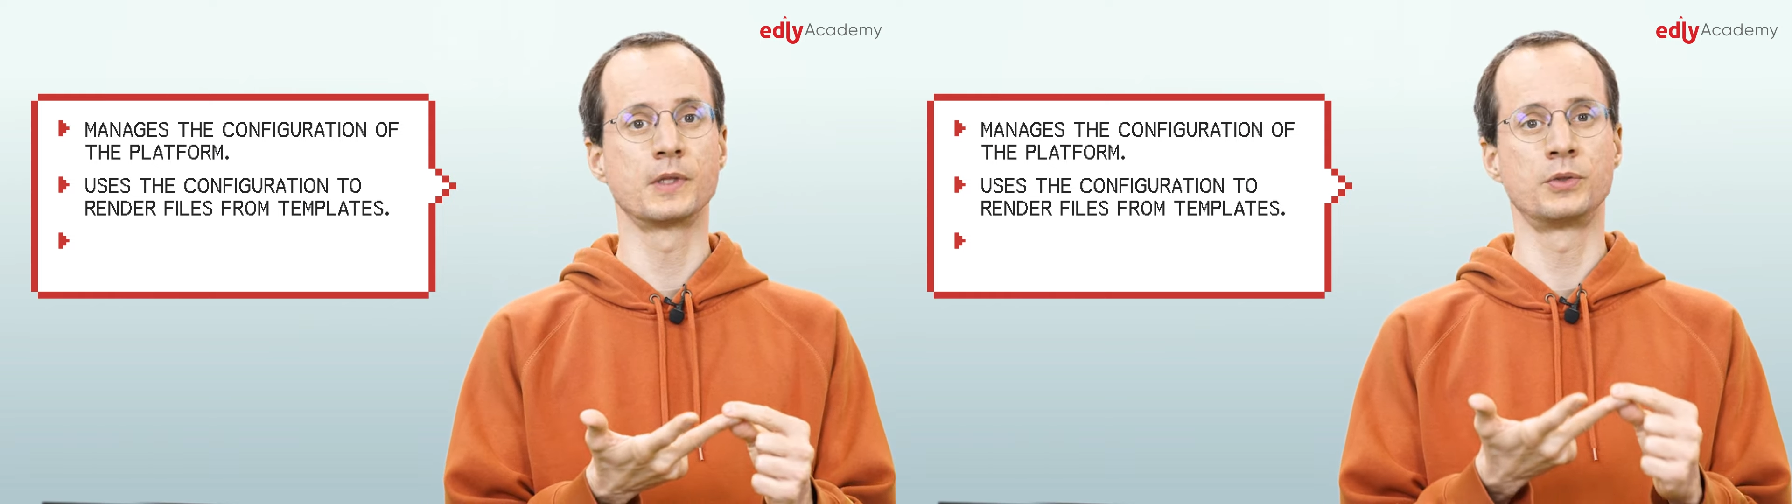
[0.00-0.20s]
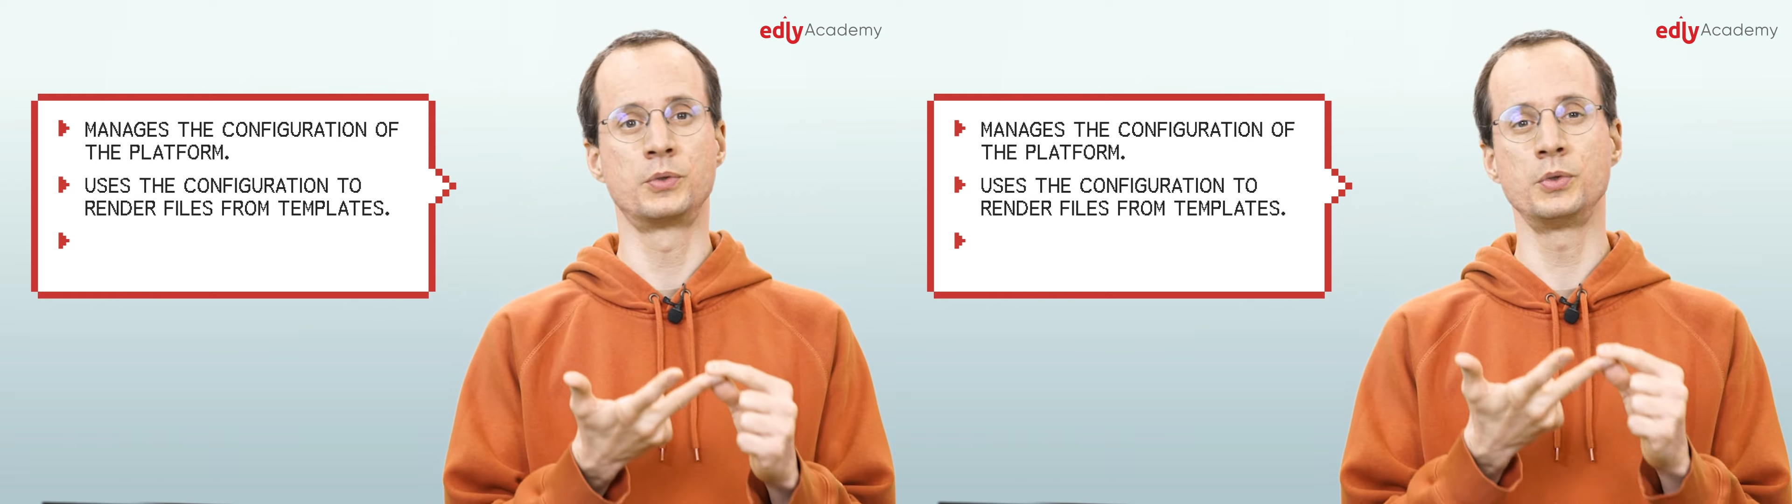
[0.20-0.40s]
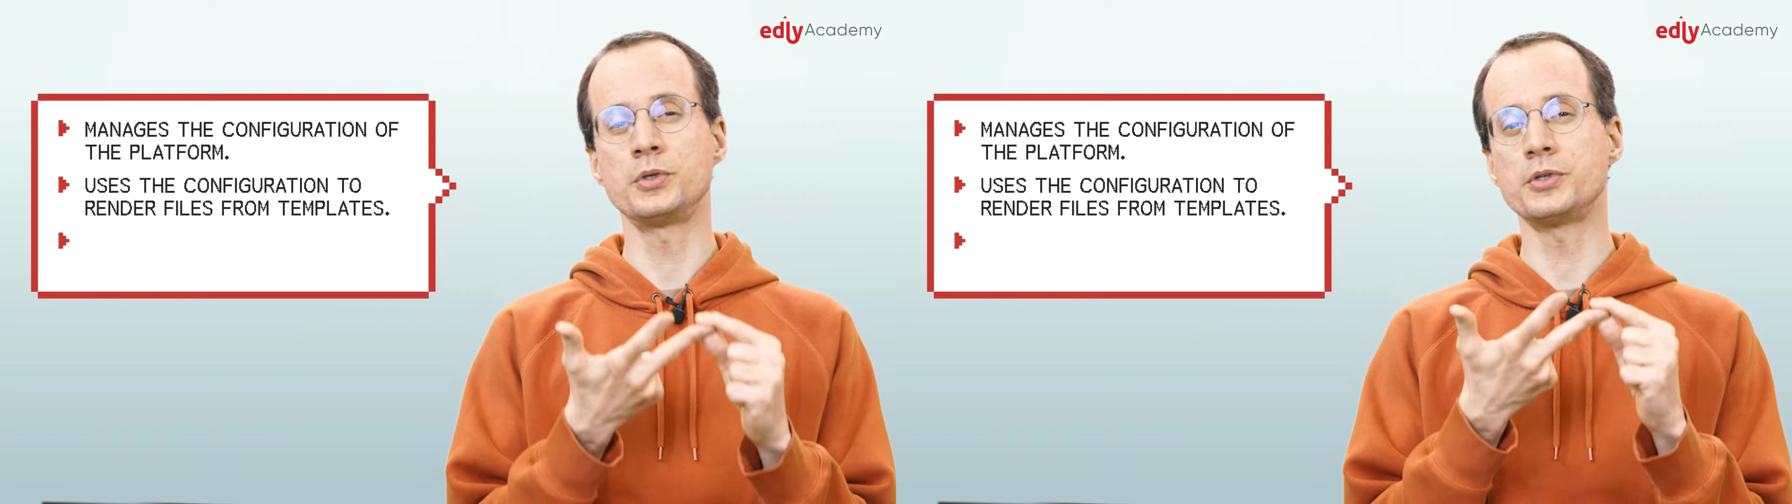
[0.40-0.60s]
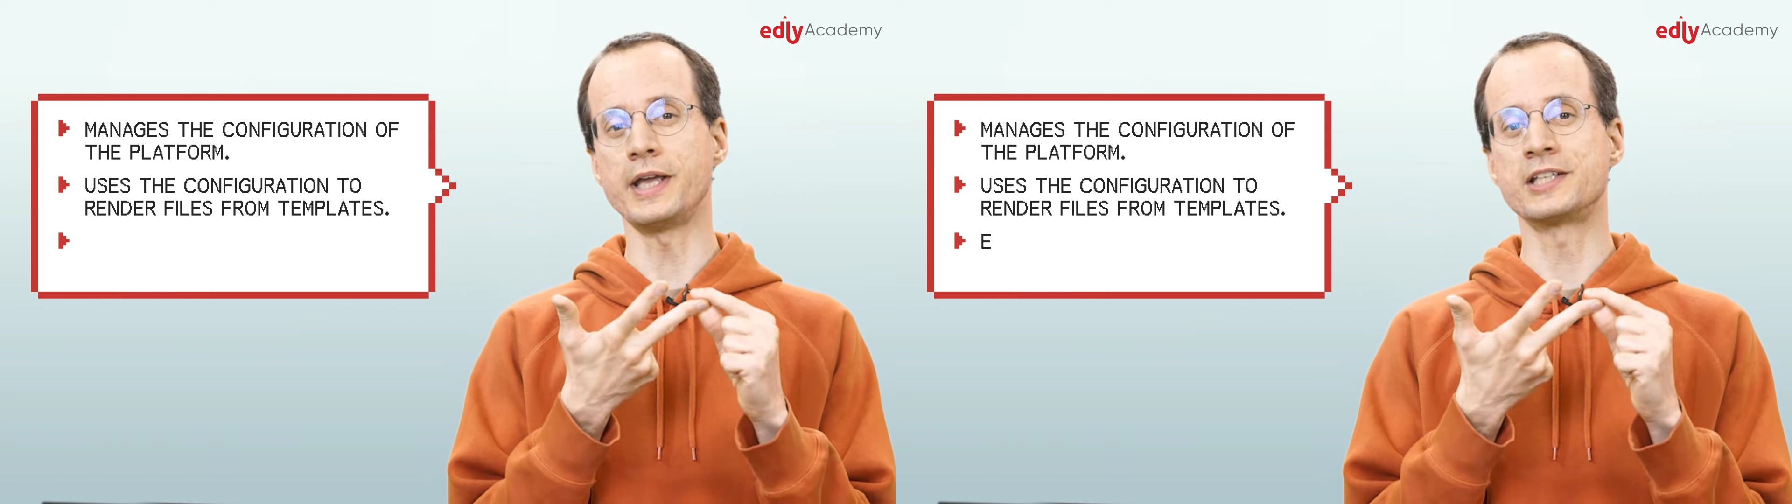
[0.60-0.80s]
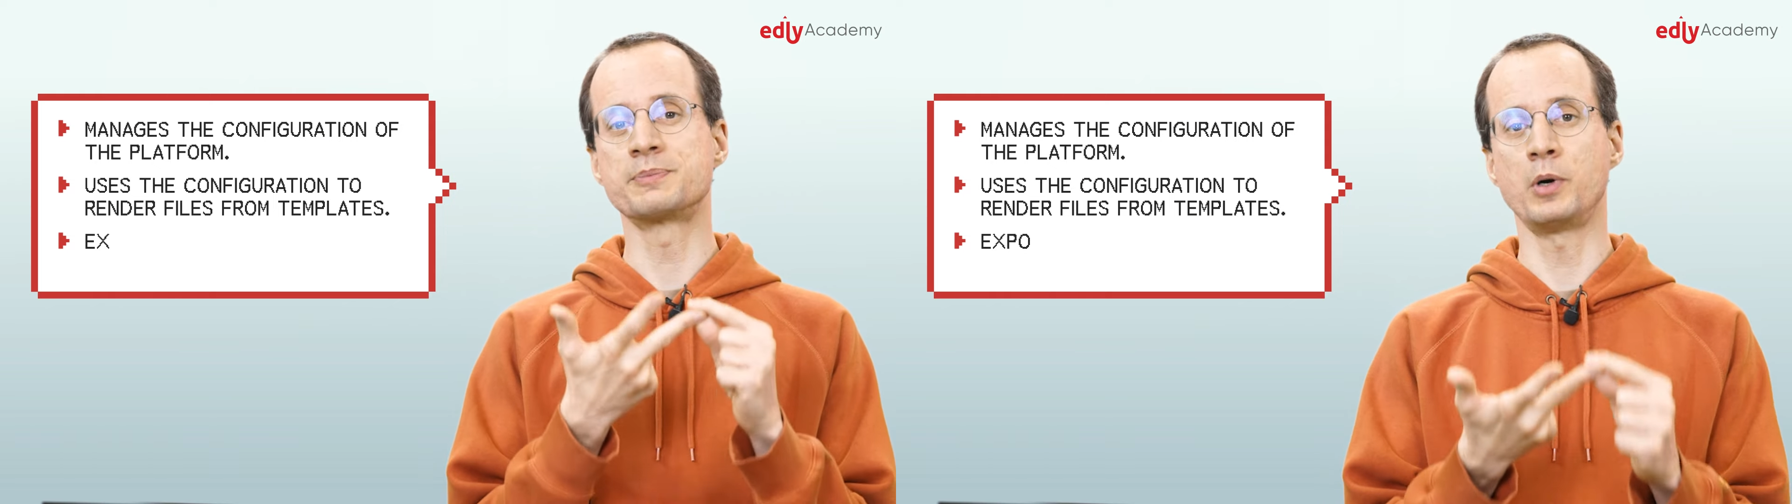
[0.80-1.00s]
Tutor
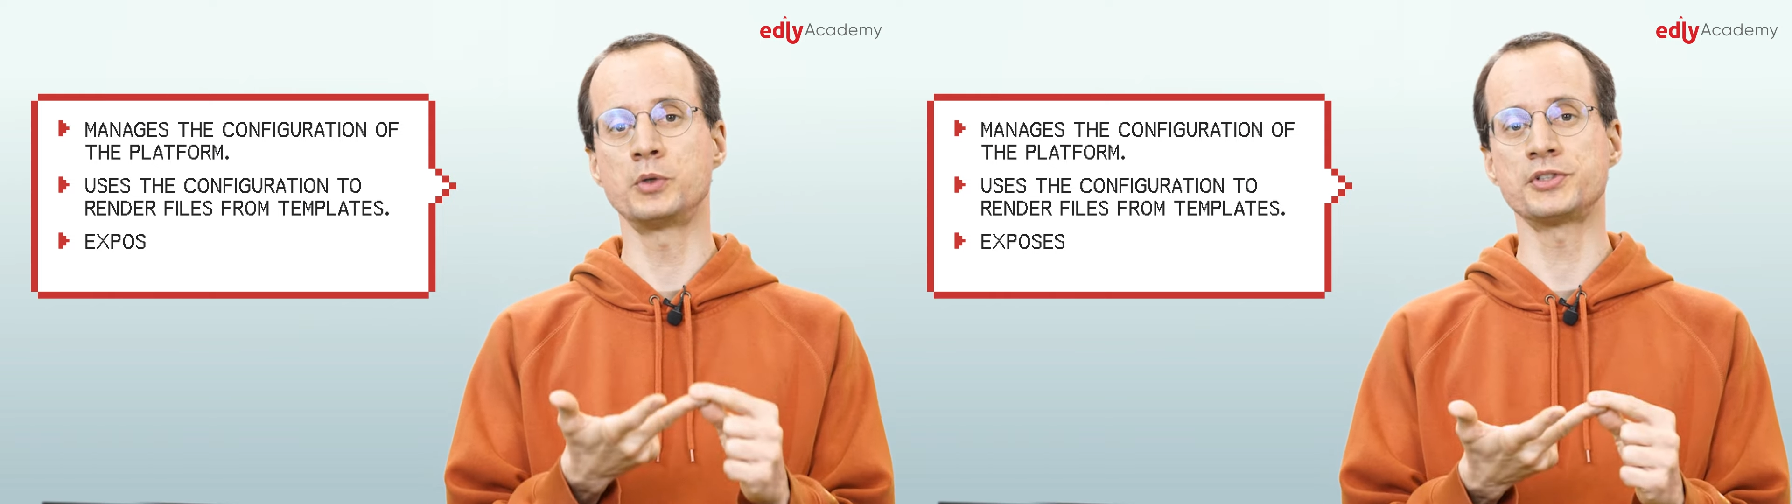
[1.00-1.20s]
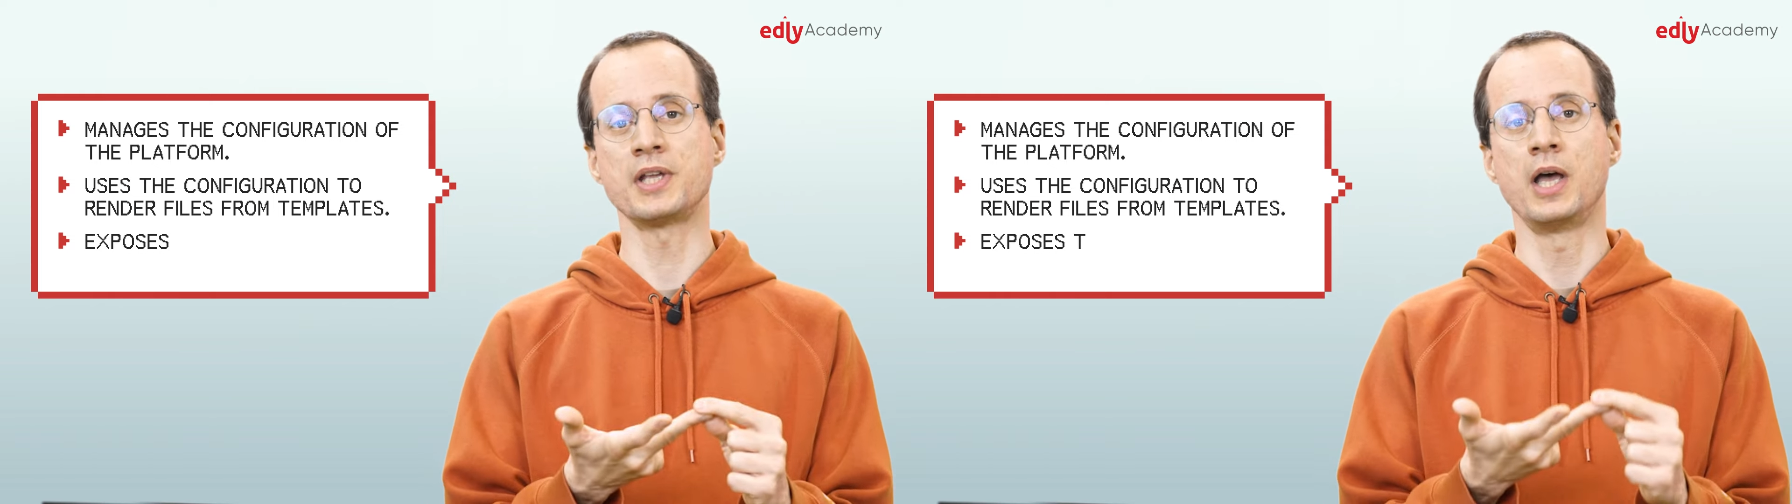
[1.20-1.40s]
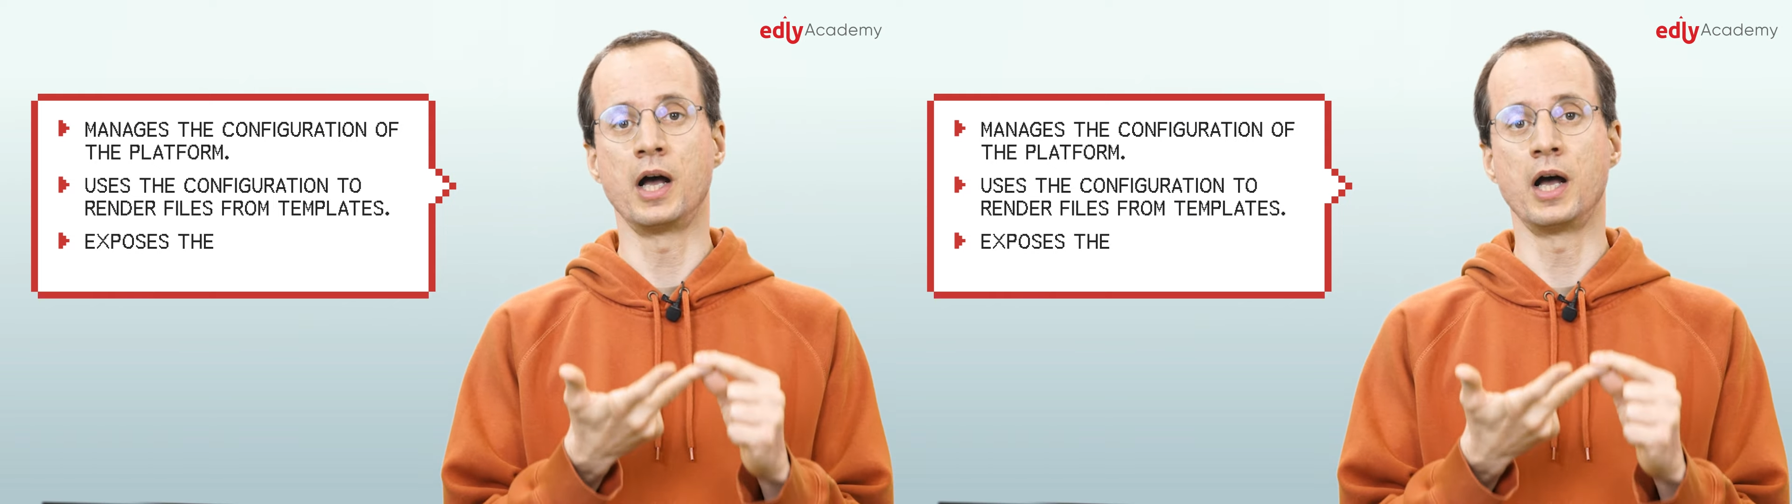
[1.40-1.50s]
exposes